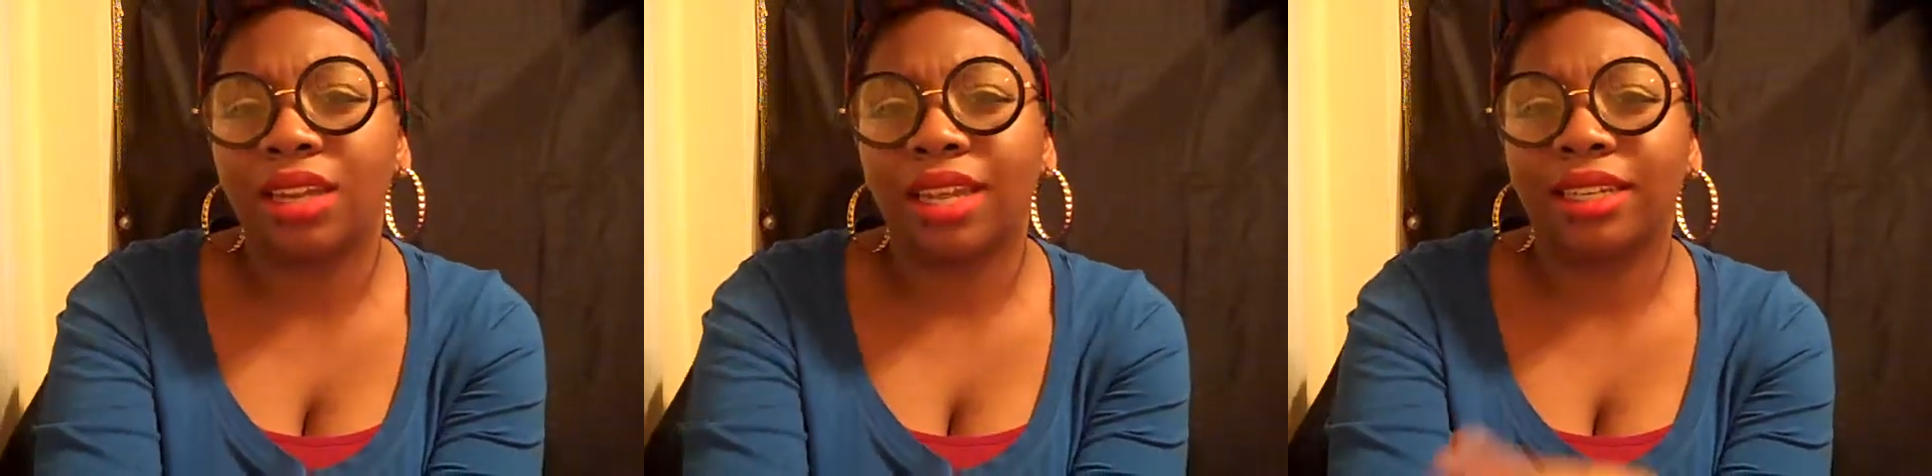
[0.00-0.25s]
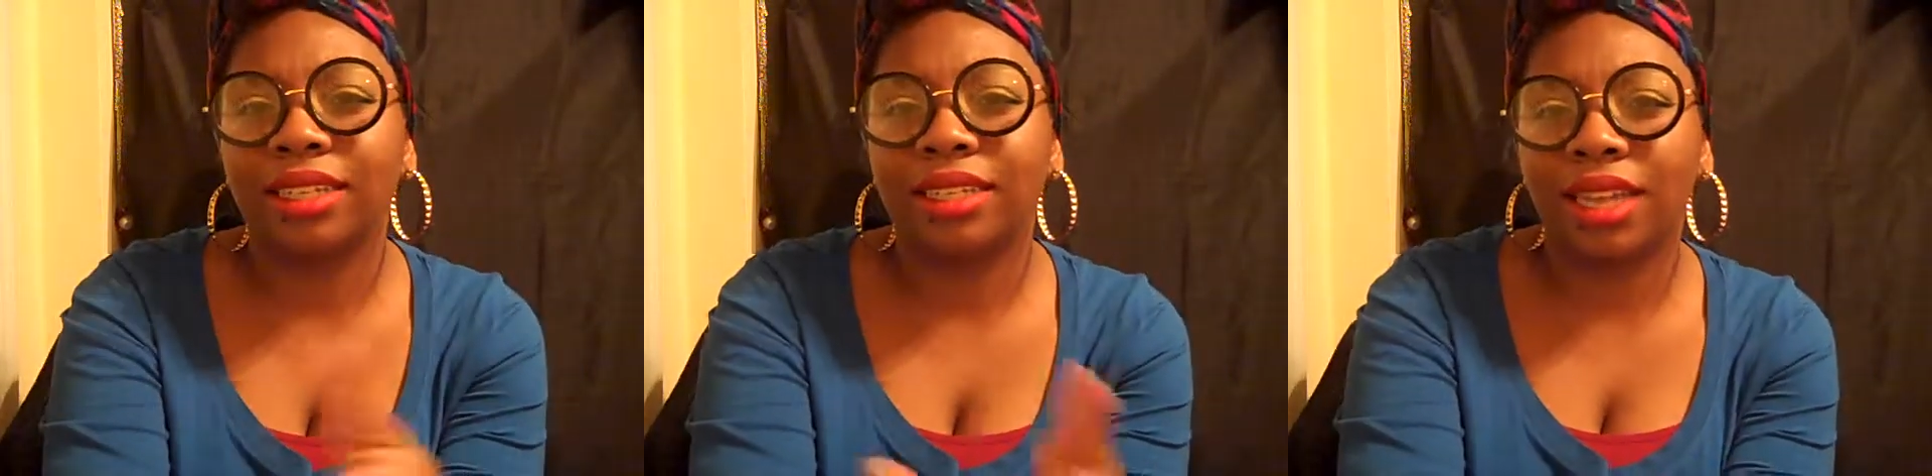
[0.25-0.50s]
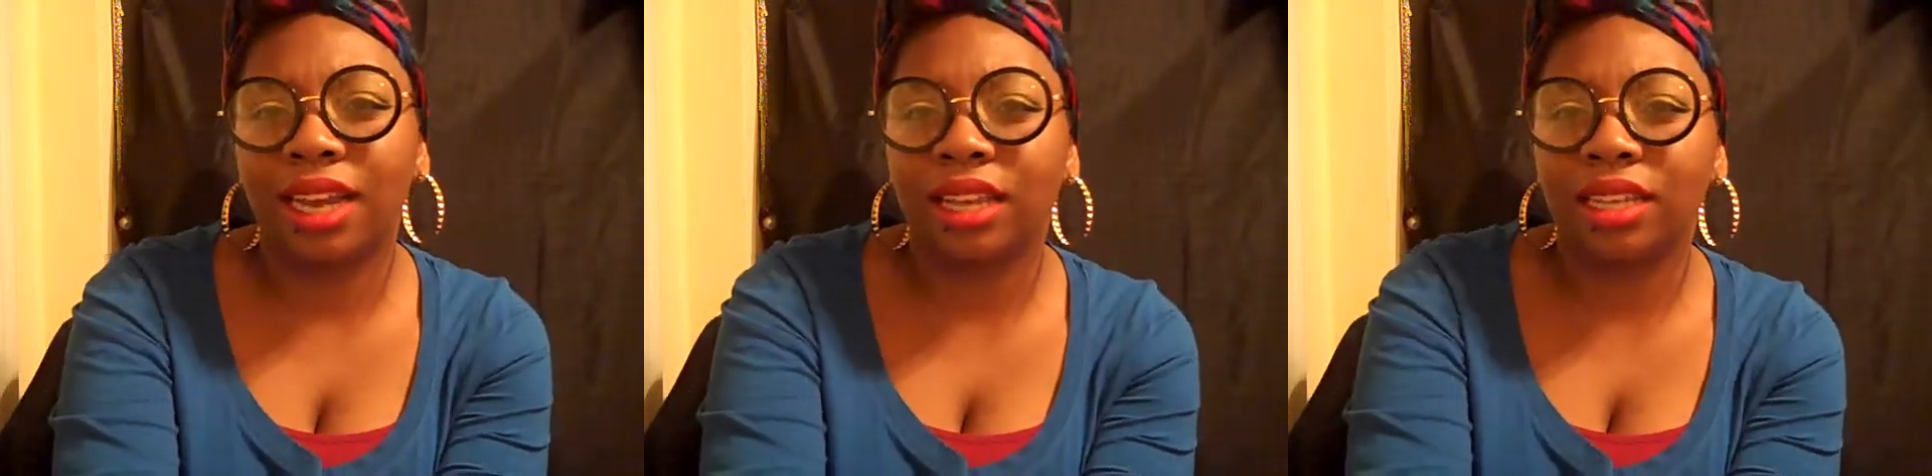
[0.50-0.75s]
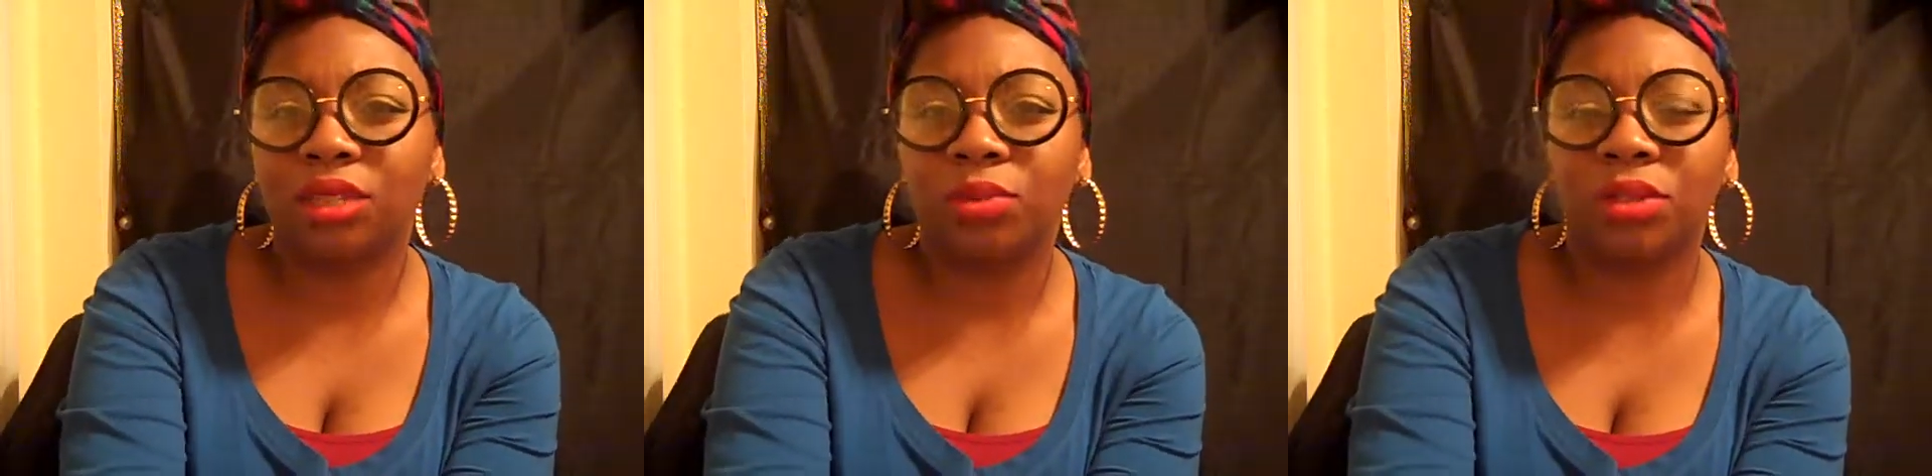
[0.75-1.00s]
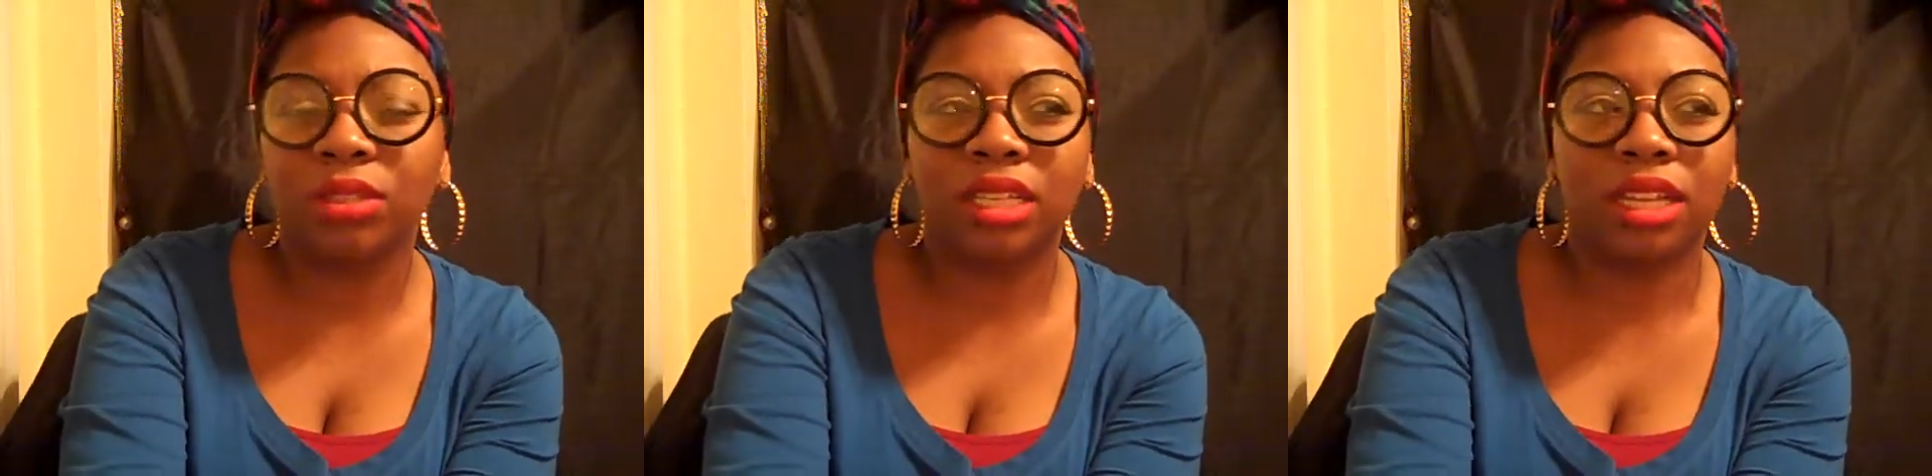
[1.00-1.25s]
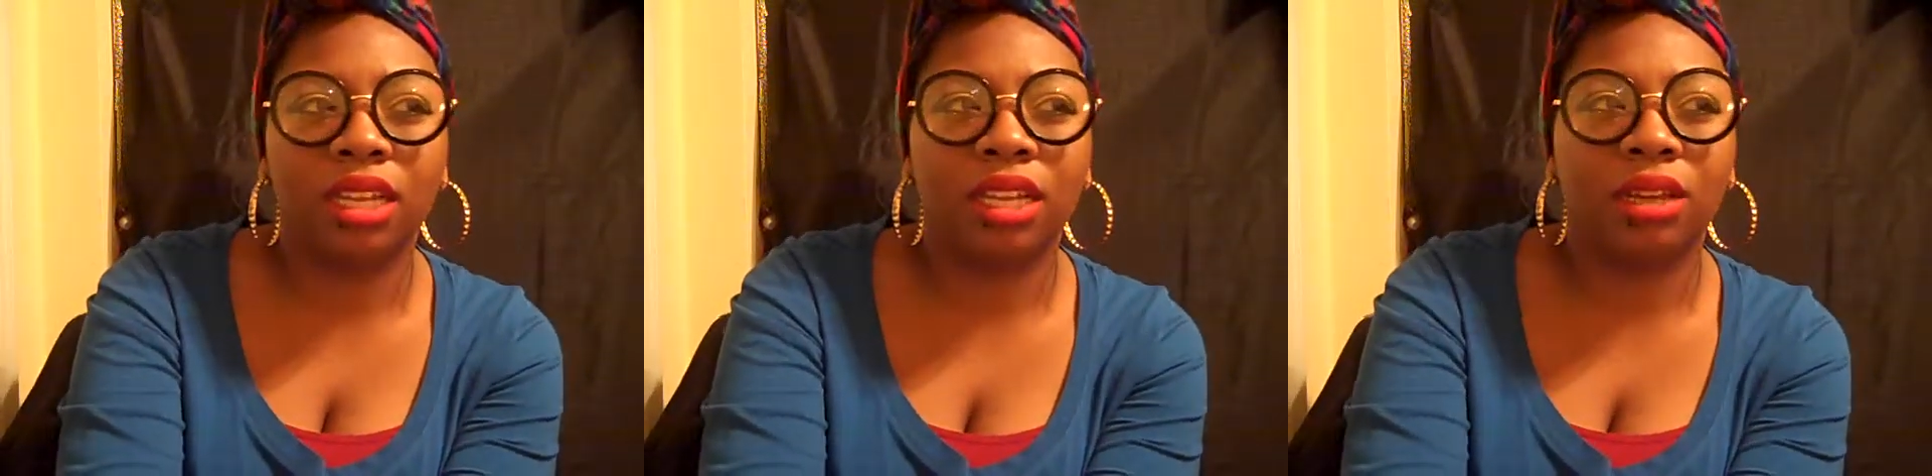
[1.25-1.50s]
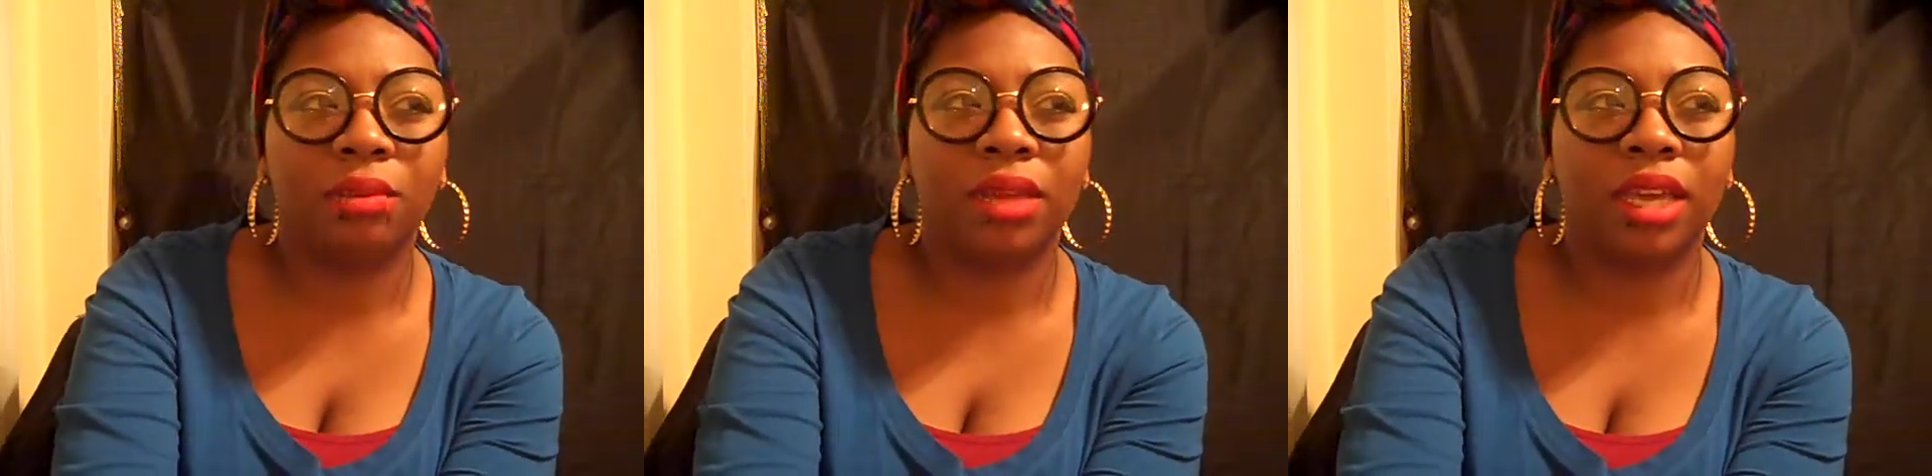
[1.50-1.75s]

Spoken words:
like the Science Museum